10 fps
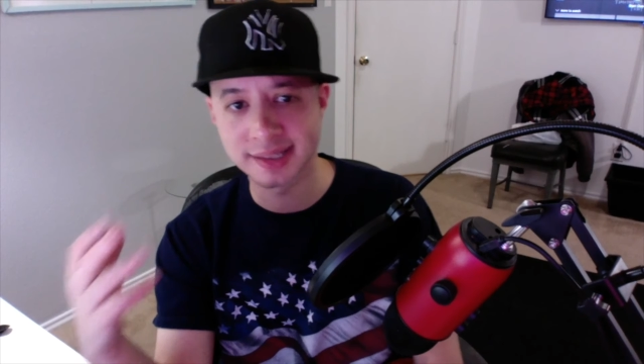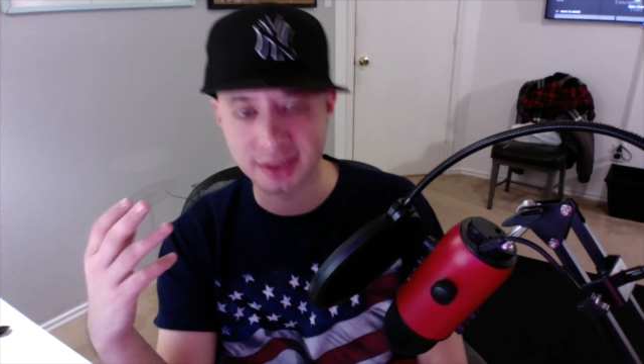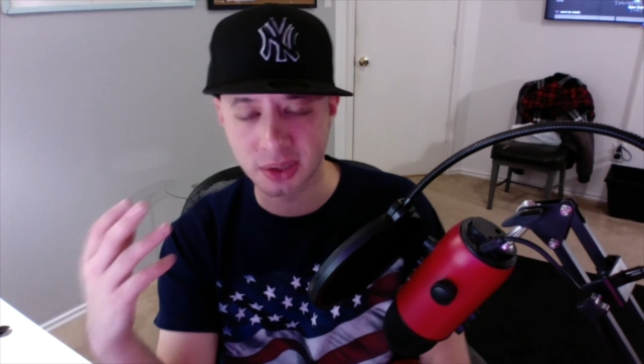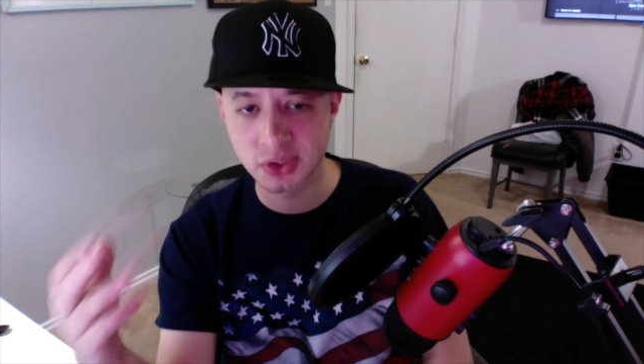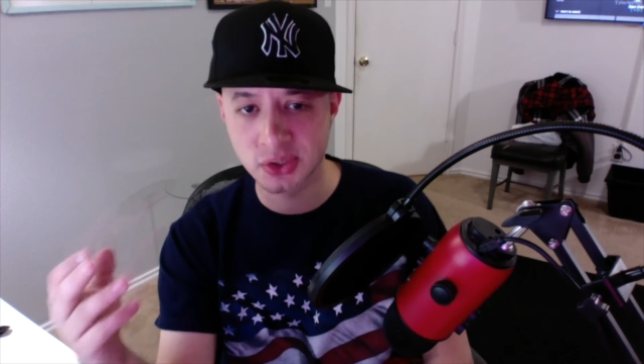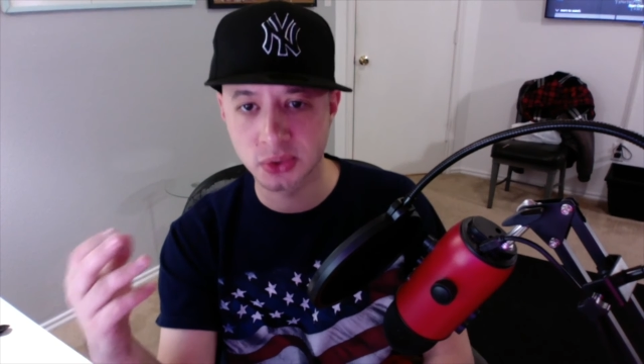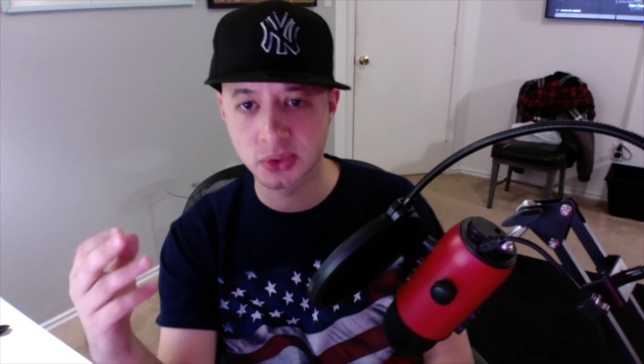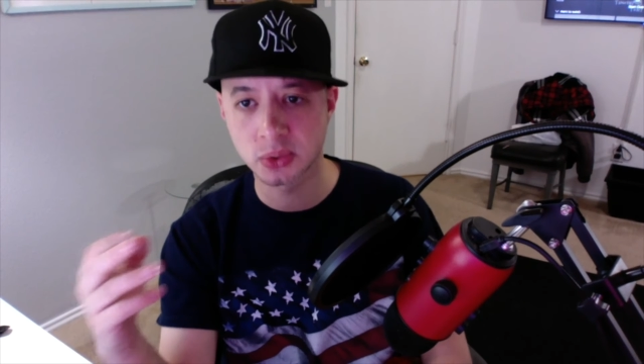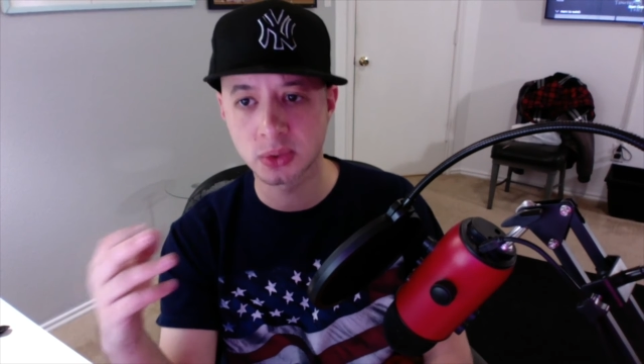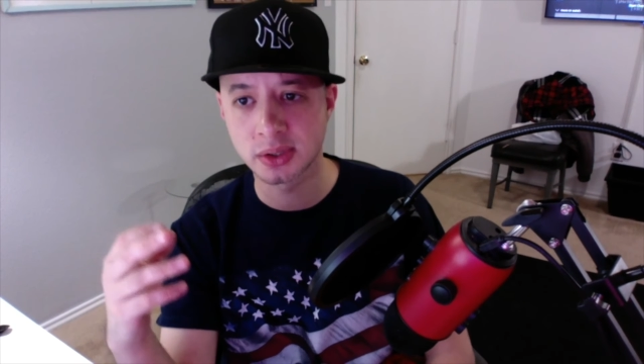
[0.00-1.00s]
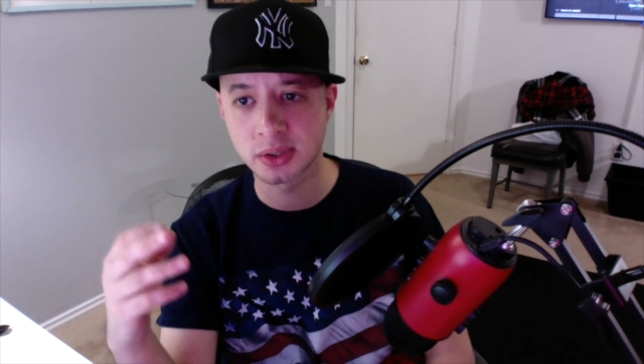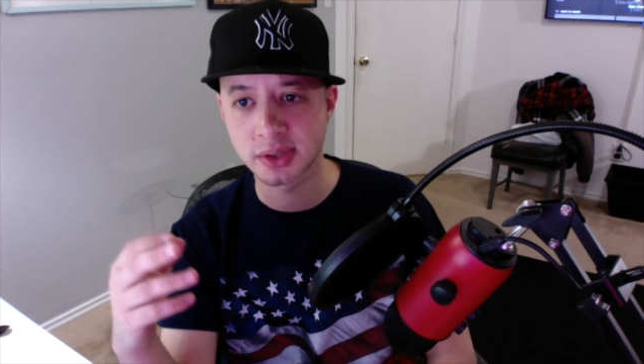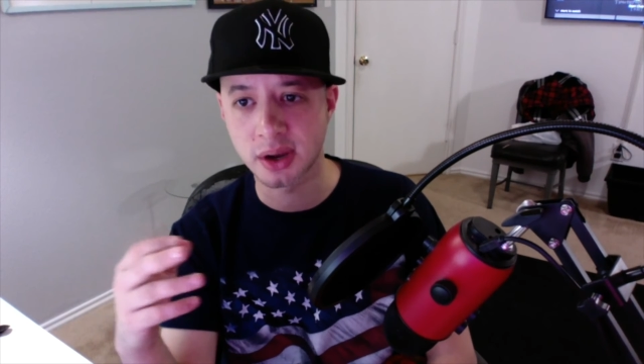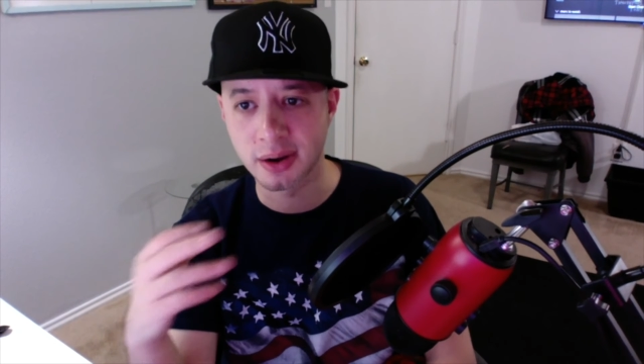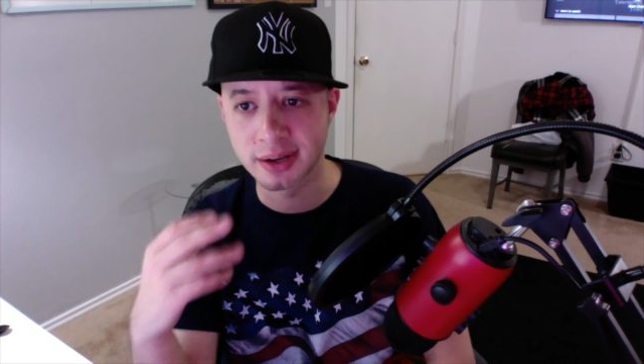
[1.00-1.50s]
that those two tools
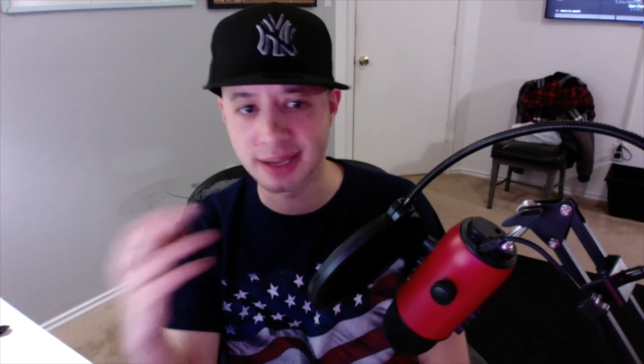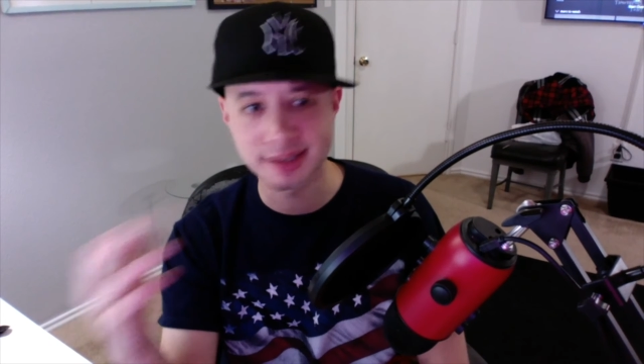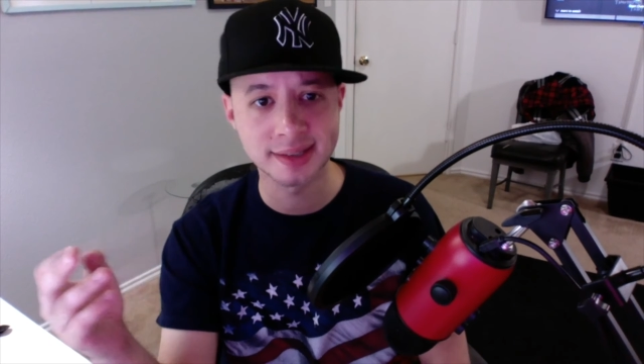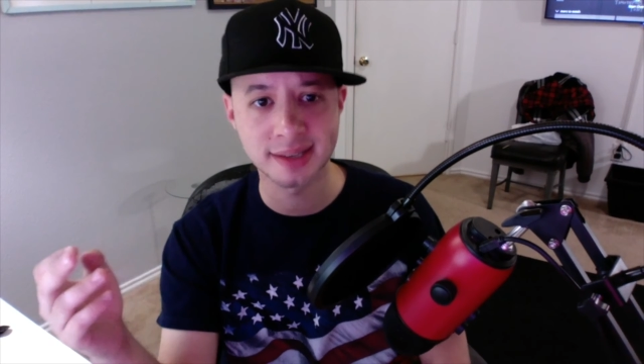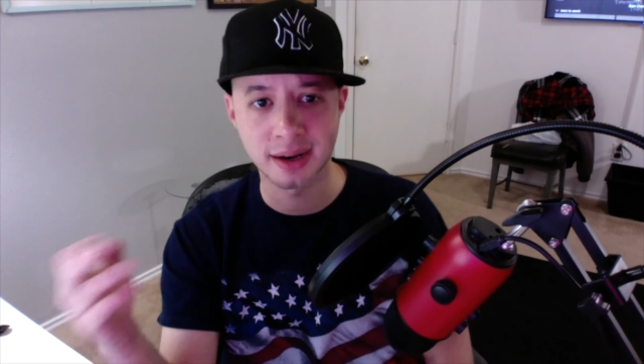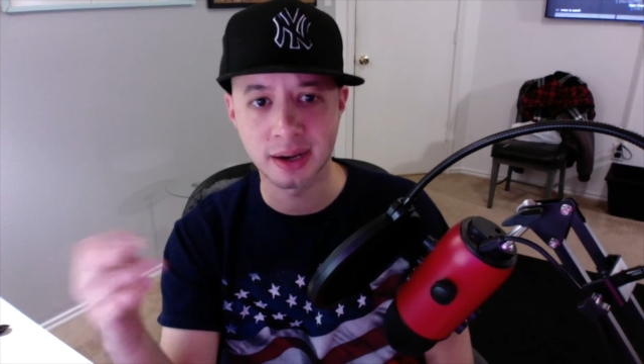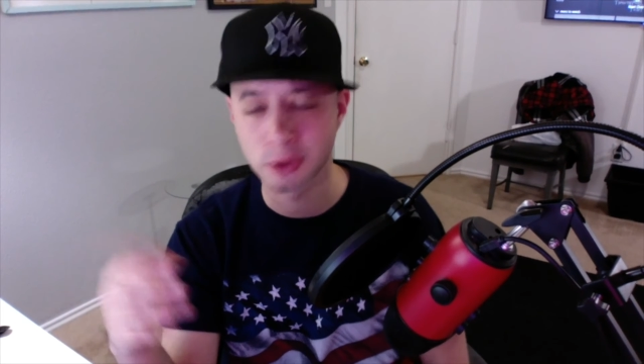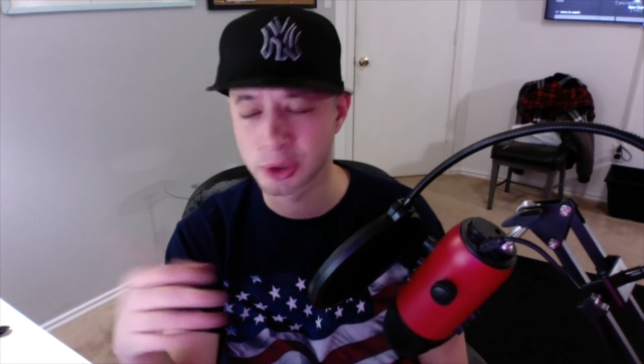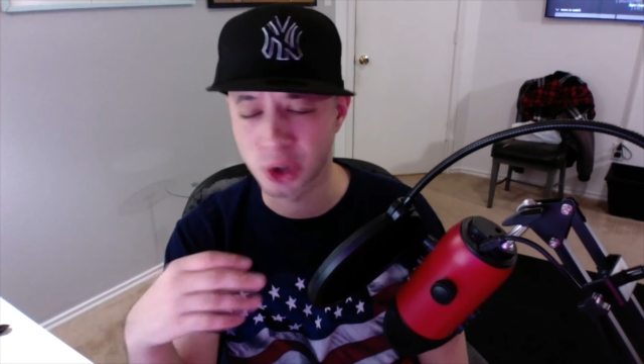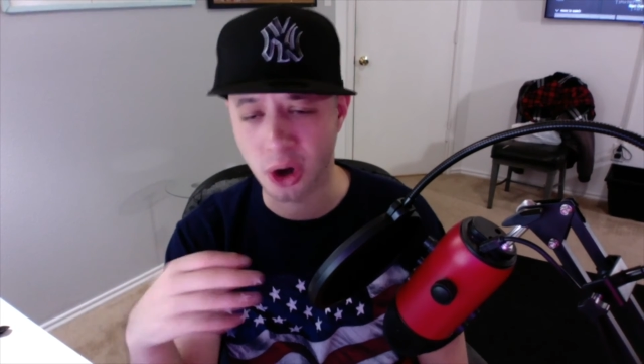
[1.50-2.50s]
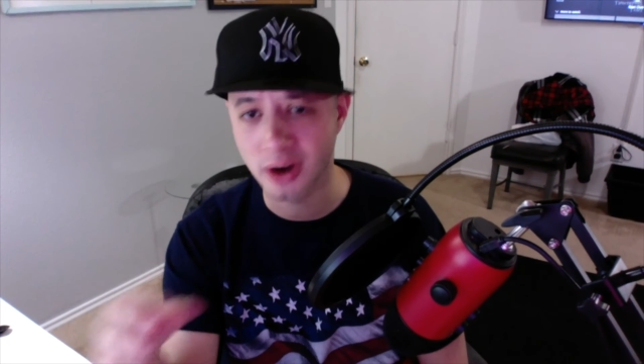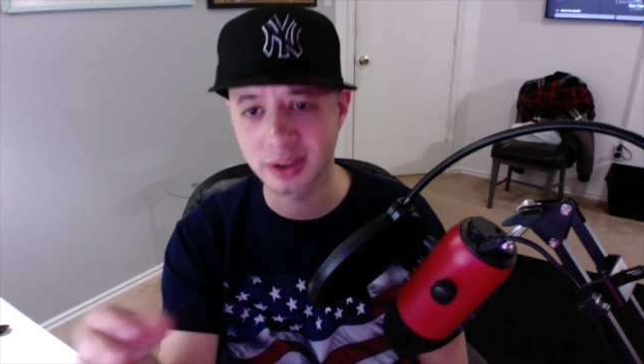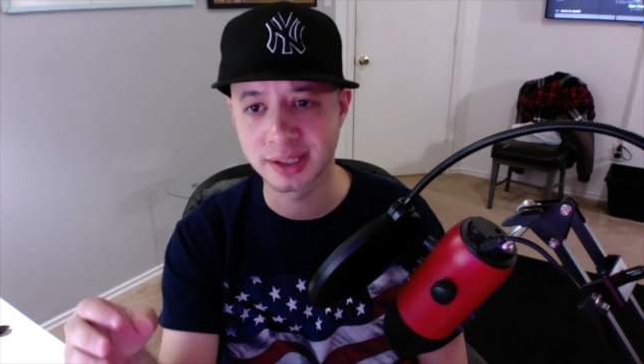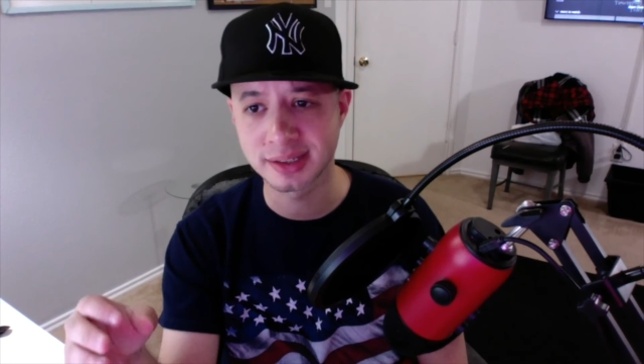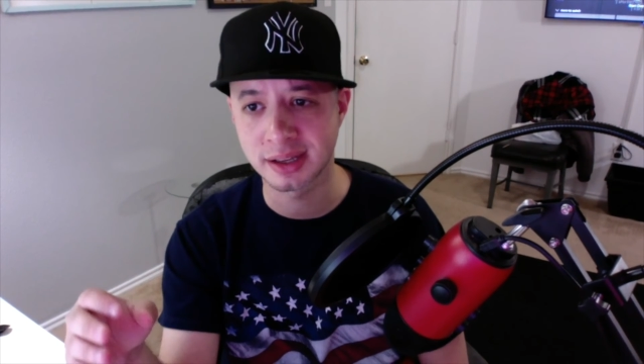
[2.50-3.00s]
are necessary
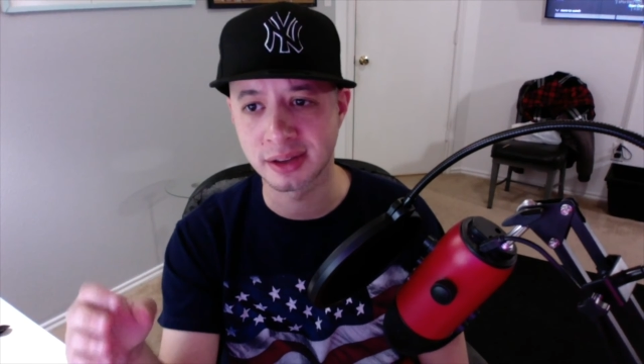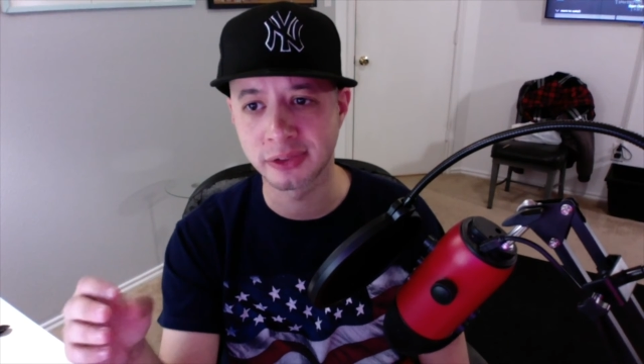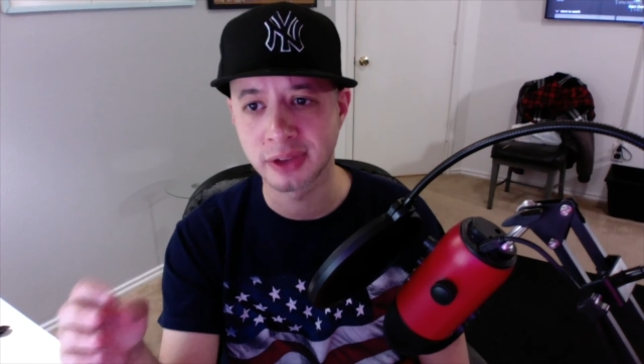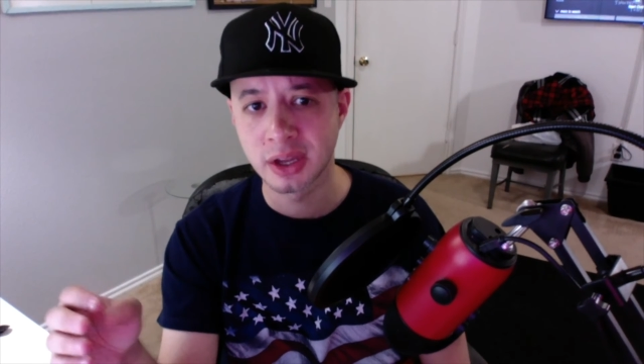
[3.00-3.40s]
regardless of